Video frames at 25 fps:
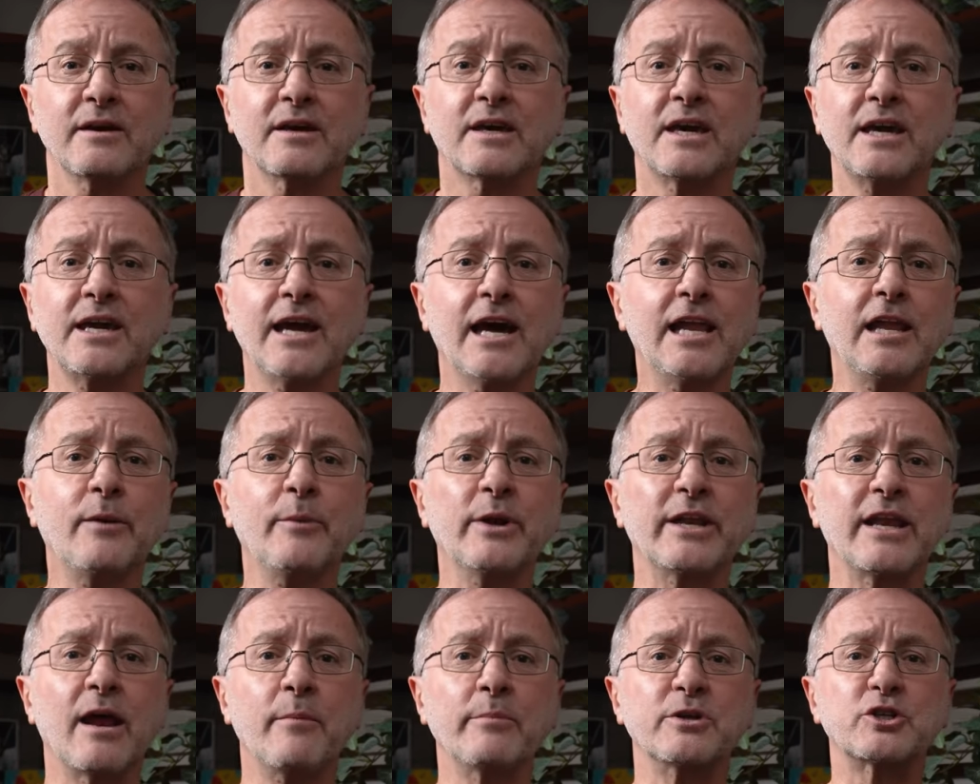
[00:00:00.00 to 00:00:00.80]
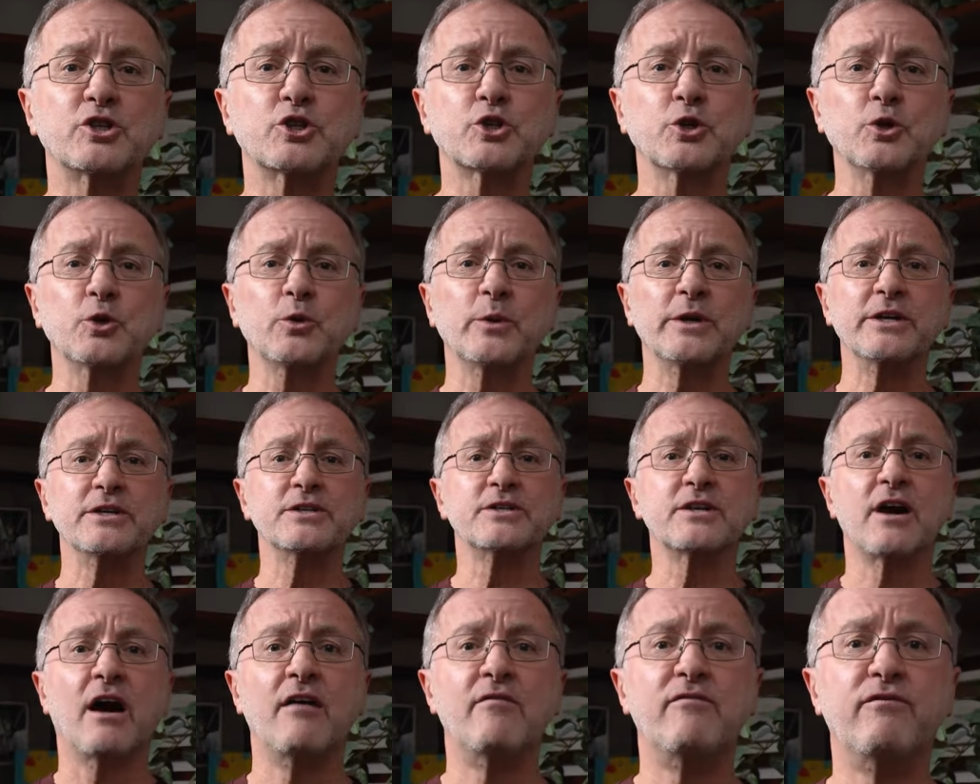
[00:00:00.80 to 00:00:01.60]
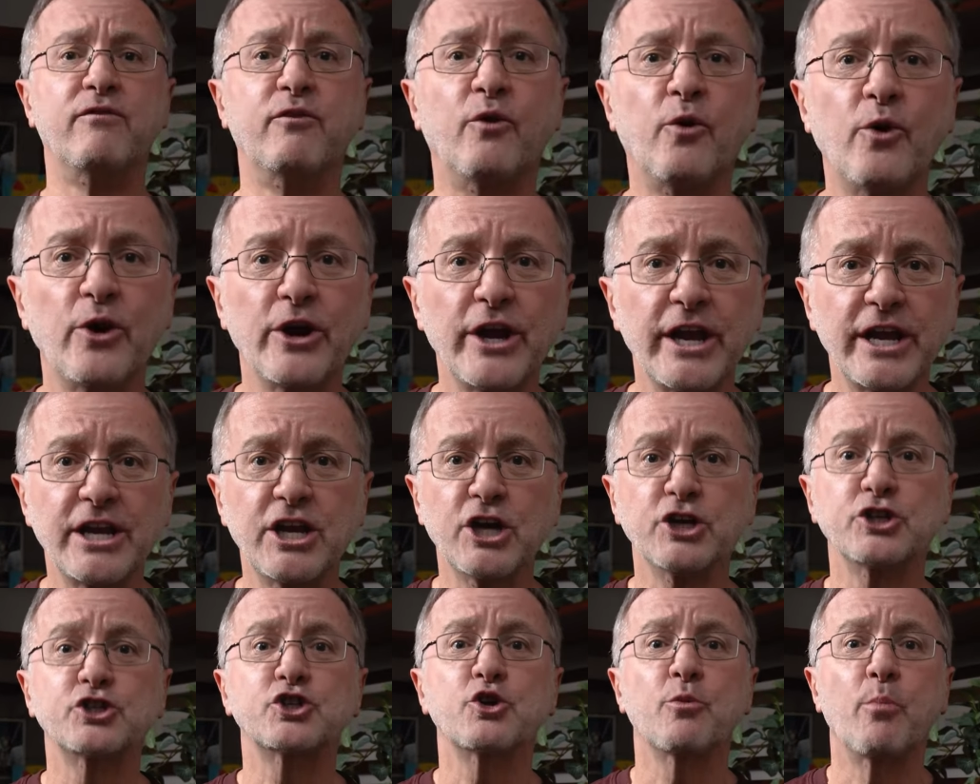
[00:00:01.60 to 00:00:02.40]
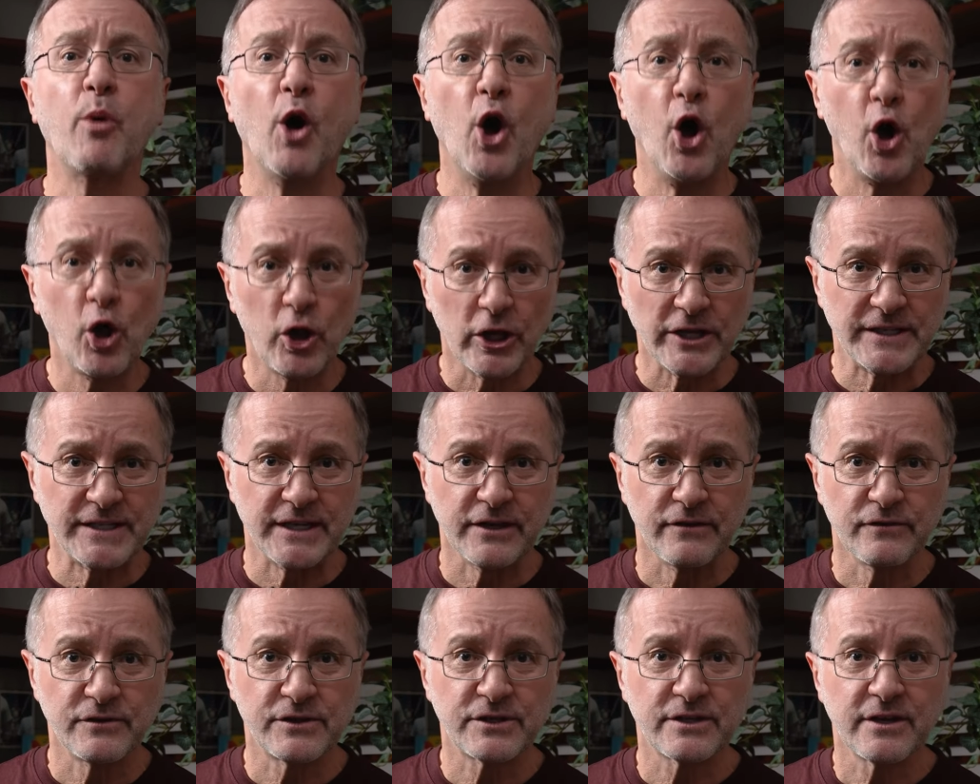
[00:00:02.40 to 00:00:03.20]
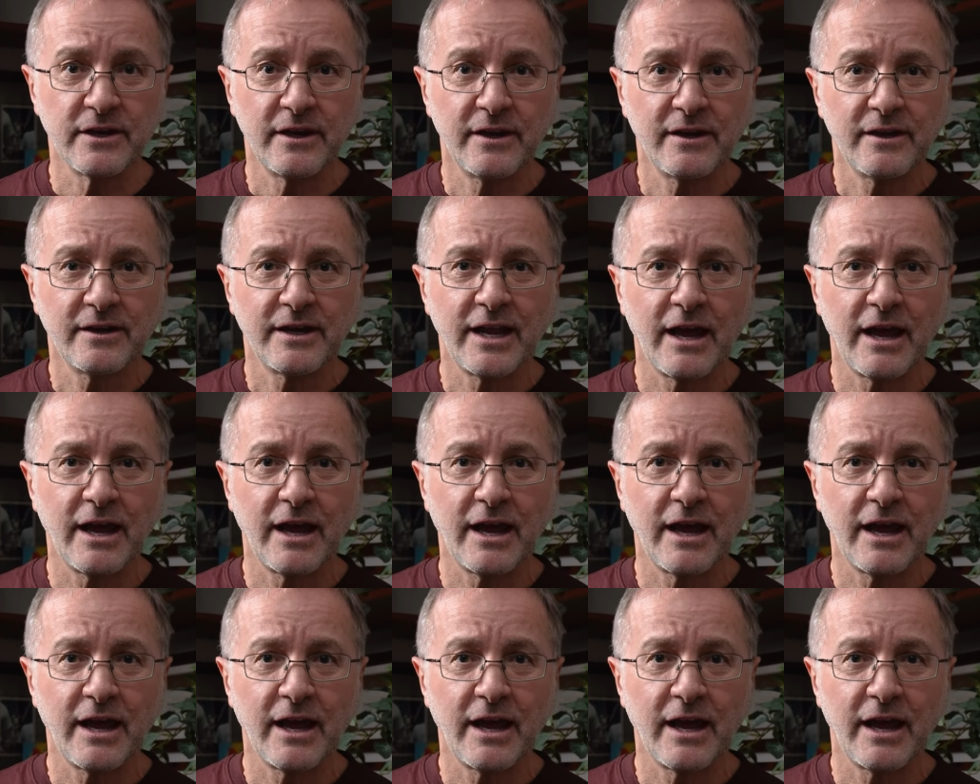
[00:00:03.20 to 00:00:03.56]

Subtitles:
Key element number two is avoid superlatives.